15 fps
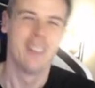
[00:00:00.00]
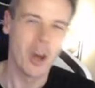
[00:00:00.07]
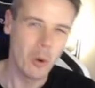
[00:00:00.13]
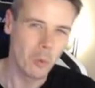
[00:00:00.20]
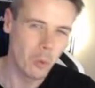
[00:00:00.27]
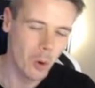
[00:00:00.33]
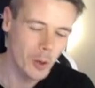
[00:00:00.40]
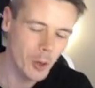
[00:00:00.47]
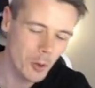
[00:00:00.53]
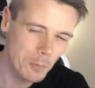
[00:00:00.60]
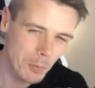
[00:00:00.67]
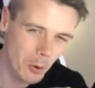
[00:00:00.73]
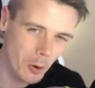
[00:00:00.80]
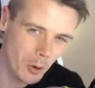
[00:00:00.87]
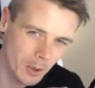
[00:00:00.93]
What up
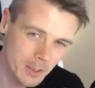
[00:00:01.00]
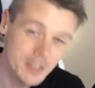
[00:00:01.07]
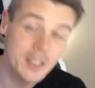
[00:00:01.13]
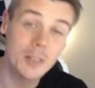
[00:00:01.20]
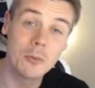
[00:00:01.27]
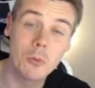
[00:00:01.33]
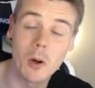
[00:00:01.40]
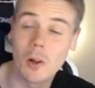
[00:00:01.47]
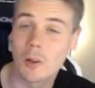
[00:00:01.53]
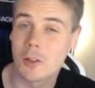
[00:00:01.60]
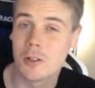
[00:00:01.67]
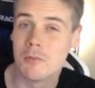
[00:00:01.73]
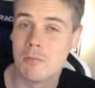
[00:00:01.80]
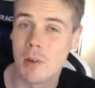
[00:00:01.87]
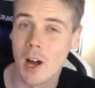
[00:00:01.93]
boys and
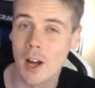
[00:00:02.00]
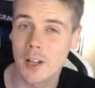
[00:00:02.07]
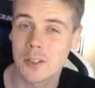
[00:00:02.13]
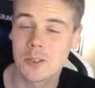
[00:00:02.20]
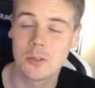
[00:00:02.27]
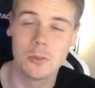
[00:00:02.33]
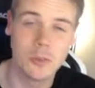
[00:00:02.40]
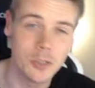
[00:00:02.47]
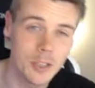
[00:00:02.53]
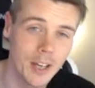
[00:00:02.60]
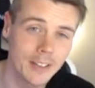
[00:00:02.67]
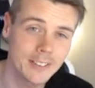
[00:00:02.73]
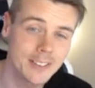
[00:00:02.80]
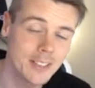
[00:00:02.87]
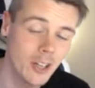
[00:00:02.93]
welcome back to
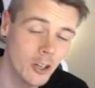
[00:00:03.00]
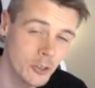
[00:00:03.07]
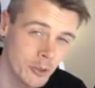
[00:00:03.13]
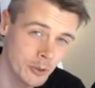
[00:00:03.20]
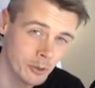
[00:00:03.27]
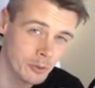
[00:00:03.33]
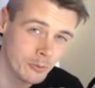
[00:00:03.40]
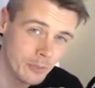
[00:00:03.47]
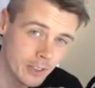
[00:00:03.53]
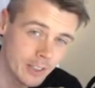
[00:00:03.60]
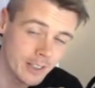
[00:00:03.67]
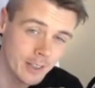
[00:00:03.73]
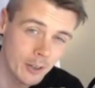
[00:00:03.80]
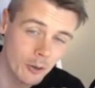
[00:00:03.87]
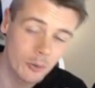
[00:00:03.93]
yet another
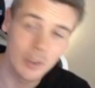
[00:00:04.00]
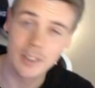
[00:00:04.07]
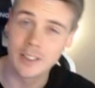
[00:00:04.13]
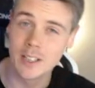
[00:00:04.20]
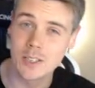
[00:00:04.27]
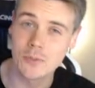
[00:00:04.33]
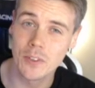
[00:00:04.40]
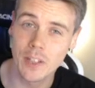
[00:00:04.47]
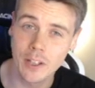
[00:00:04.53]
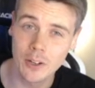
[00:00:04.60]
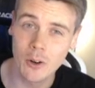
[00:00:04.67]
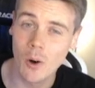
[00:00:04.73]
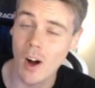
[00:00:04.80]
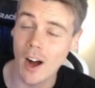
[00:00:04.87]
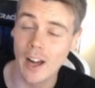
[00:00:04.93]
video. In this
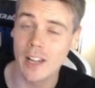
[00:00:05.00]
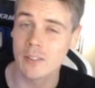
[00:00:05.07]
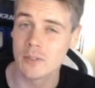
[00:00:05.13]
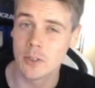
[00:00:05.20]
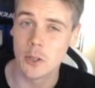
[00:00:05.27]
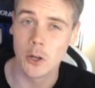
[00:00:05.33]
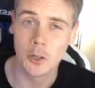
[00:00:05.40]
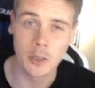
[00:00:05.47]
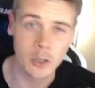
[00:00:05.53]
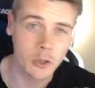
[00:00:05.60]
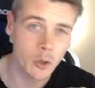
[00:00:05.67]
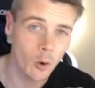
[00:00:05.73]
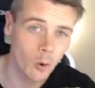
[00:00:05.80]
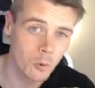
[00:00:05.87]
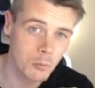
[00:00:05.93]
video I've done
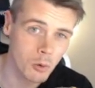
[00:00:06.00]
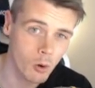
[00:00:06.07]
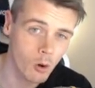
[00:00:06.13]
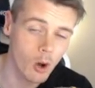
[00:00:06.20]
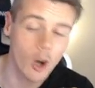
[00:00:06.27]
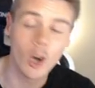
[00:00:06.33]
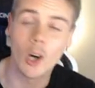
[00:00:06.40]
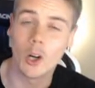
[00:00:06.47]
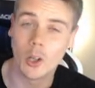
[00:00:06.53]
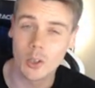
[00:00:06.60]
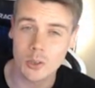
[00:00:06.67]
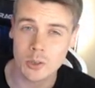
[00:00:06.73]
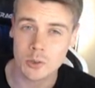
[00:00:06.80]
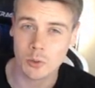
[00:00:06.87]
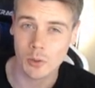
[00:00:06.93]
Gnomer a
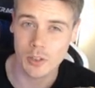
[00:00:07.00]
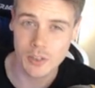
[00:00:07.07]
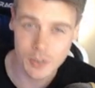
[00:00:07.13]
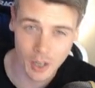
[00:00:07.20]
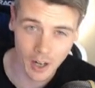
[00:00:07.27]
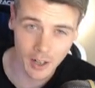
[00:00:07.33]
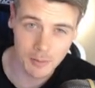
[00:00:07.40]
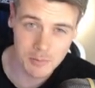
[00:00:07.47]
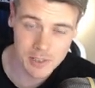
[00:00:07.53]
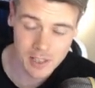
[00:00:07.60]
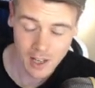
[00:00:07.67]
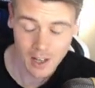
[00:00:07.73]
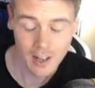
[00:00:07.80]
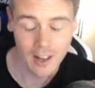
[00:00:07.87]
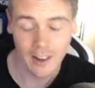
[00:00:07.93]
hundred times
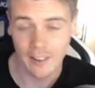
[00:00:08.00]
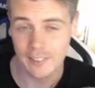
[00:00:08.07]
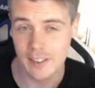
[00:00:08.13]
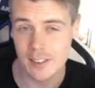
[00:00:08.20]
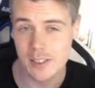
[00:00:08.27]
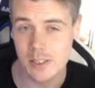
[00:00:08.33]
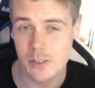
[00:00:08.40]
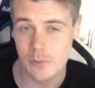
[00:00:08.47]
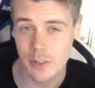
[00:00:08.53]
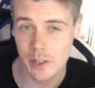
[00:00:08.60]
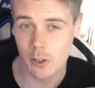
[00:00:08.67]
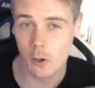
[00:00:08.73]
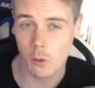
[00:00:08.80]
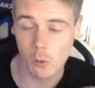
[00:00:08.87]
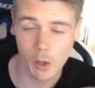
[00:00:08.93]
and this is the
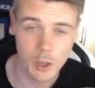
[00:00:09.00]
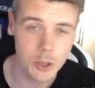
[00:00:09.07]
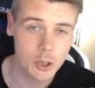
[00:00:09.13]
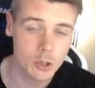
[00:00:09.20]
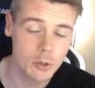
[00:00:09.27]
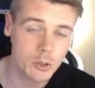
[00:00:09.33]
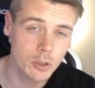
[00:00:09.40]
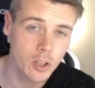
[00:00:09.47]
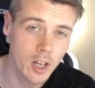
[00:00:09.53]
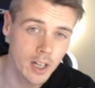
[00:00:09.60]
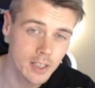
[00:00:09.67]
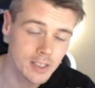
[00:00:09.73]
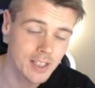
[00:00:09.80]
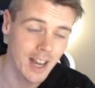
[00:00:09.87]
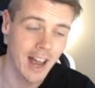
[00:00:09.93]
video where I show you
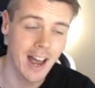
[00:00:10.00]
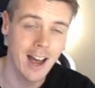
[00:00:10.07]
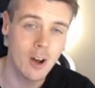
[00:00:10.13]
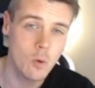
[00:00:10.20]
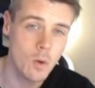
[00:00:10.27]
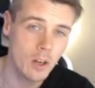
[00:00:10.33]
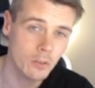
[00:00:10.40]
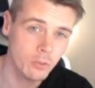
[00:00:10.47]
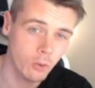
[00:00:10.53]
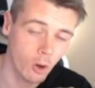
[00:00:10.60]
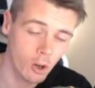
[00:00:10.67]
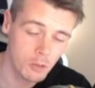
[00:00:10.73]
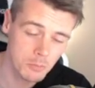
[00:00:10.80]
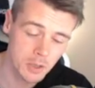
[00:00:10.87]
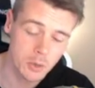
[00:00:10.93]
guys how I
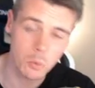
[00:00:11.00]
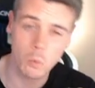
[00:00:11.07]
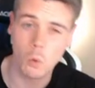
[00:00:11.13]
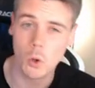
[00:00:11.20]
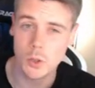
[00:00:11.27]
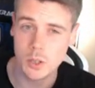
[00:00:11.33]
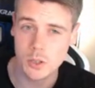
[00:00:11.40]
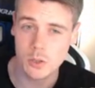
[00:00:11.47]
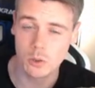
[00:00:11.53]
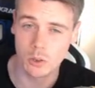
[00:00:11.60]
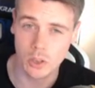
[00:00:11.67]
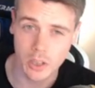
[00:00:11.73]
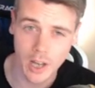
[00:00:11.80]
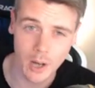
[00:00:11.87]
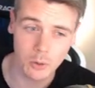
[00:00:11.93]
farm it, what to
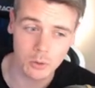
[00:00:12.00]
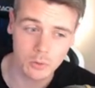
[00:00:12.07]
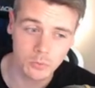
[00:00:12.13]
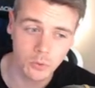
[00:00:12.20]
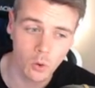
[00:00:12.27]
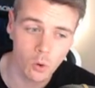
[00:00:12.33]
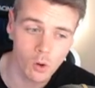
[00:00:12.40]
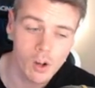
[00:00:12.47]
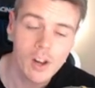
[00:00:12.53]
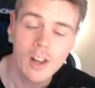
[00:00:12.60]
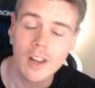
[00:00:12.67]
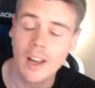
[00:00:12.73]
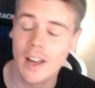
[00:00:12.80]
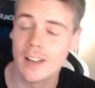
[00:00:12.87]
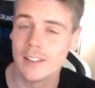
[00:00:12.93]
look out for
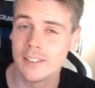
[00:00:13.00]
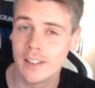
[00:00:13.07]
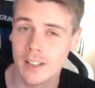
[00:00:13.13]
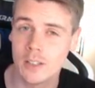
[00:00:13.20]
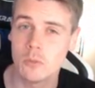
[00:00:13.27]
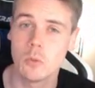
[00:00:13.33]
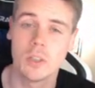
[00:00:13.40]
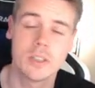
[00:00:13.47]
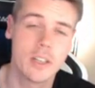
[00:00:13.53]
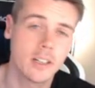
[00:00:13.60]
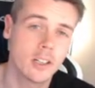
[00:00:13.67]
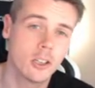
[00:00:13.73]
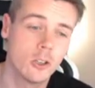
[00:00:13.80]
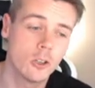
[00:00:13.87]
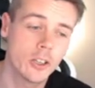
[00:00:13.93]
and then we take
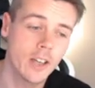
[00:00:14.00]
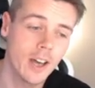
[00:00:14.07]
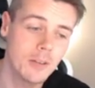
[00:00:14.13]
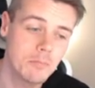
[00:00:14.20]
a look at